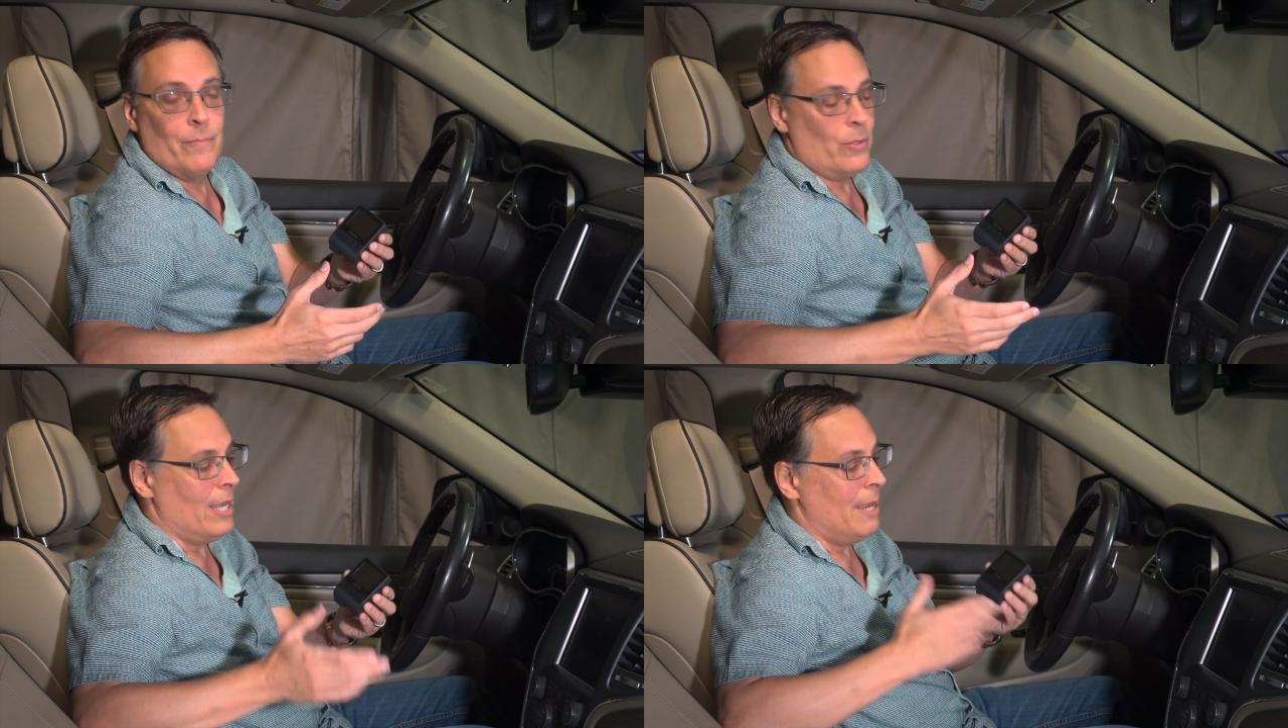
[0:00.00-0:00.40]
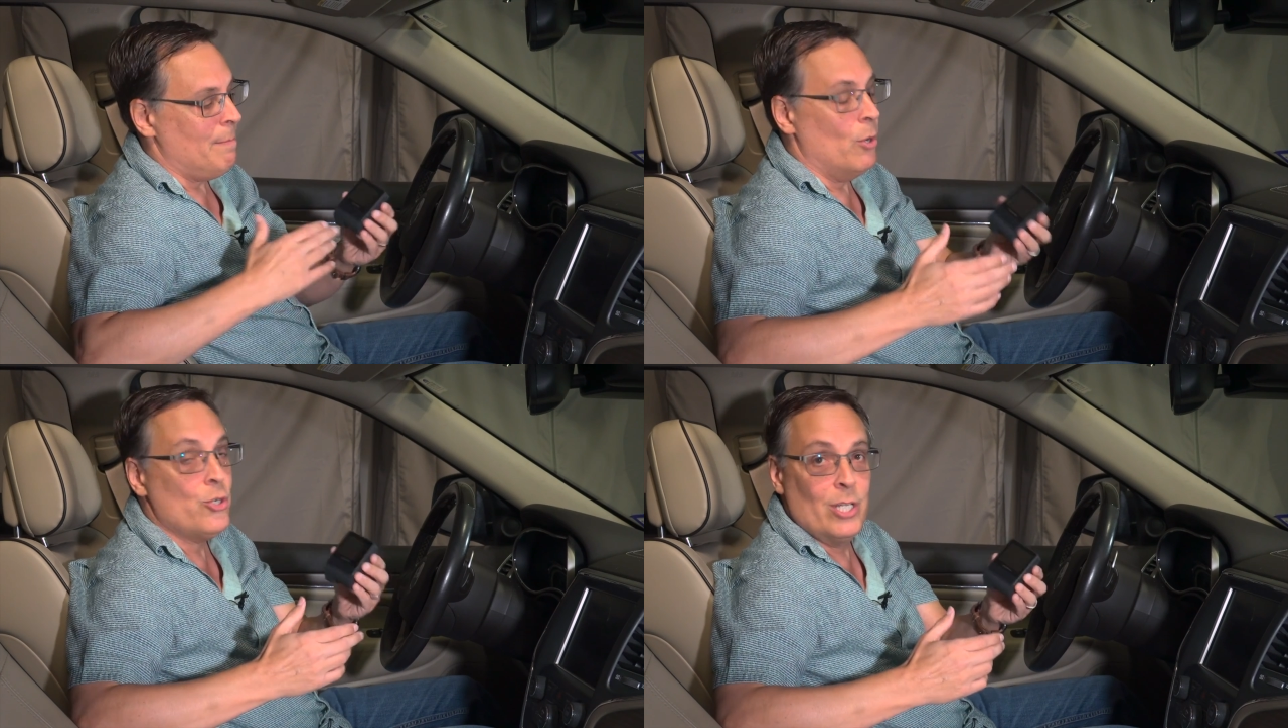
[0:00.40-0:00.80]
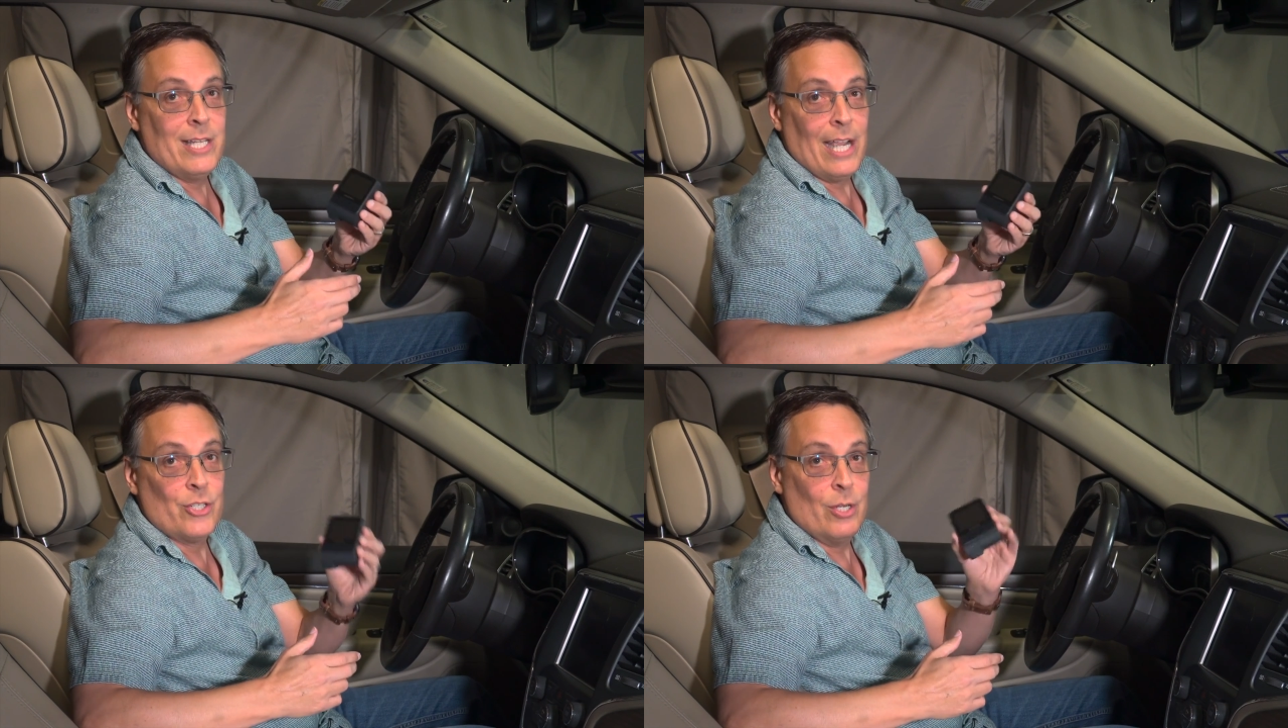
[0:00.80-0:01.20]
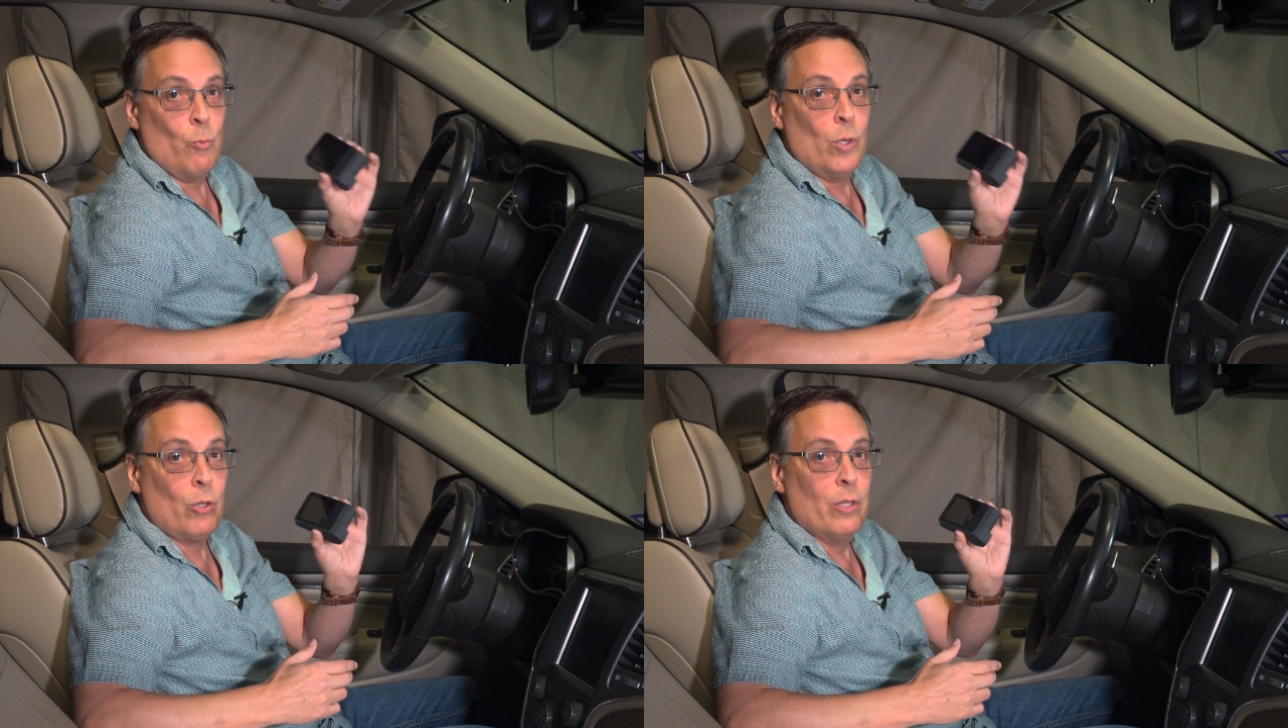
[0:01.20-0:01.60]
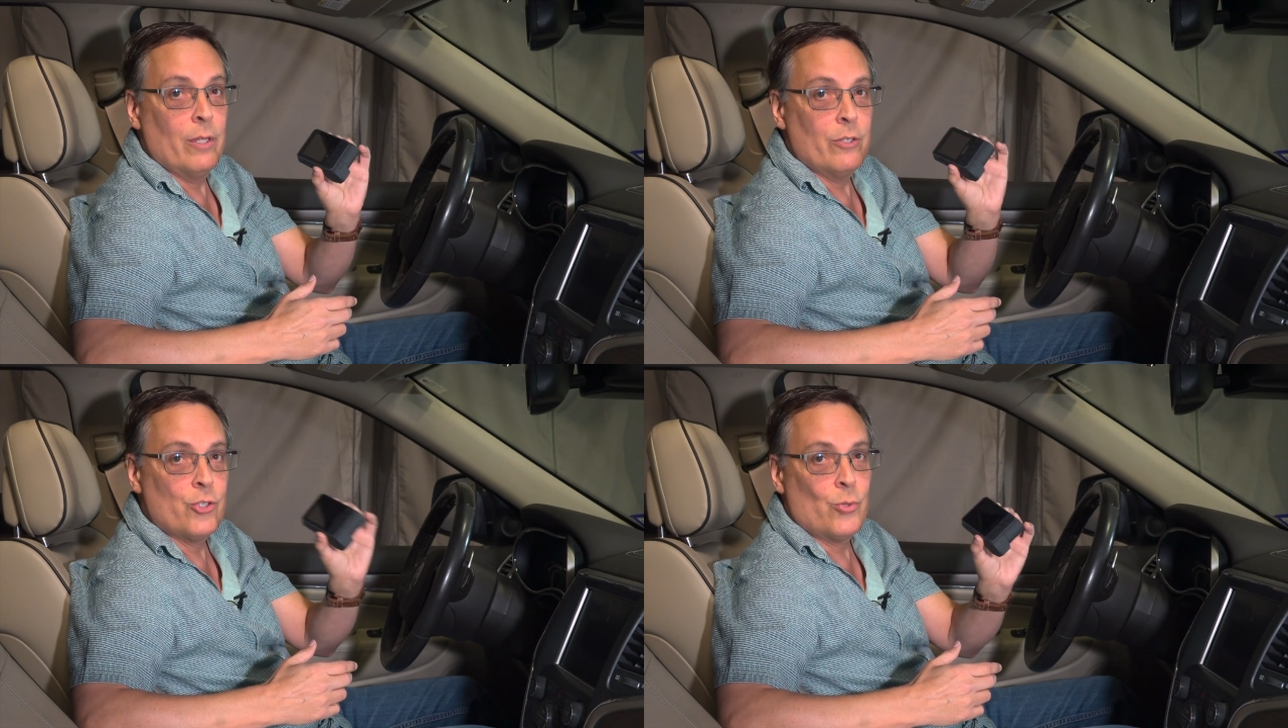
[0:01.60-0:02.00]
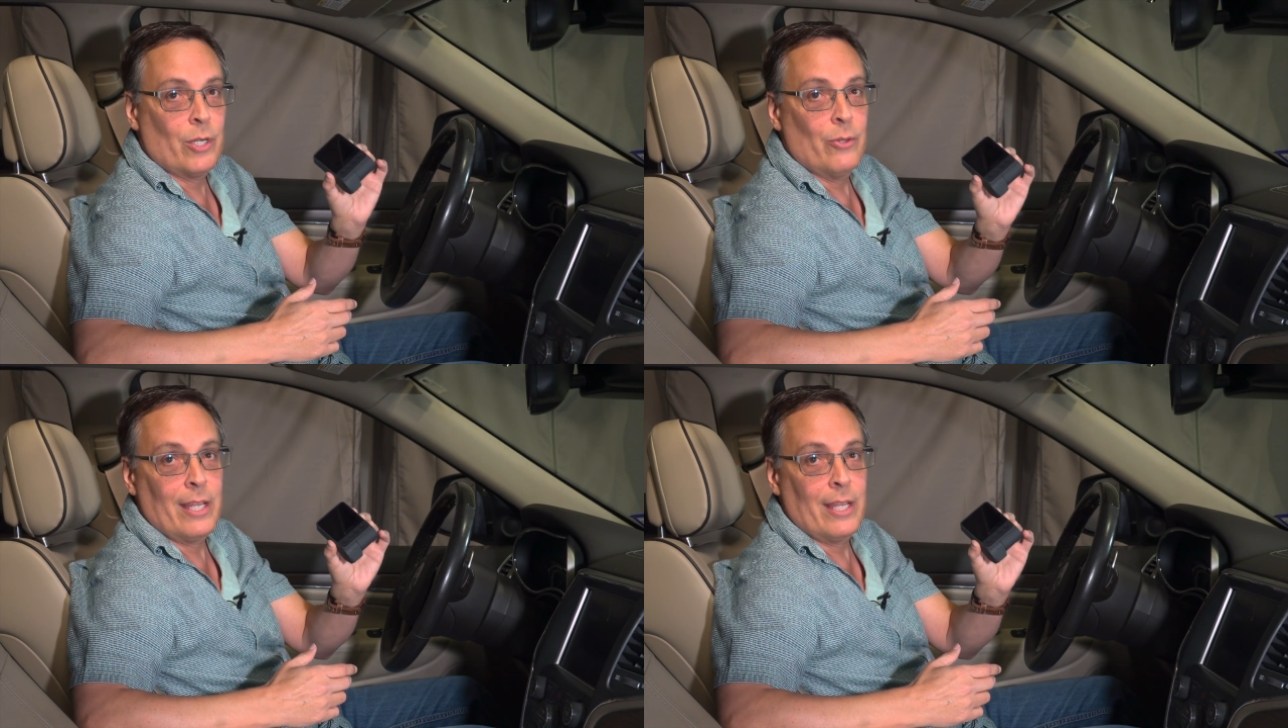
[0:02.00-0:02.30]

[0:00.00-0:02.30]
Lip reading: okay, motion detection, it will trigger